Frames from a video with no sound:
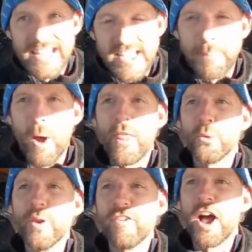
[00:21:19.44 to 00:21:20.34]
Let's sit by
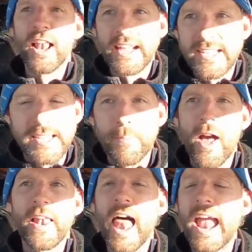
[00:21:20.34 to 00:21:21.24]
the river, let's sit
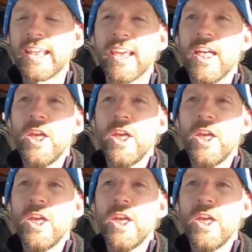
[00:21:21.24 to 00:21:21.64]
by the lake.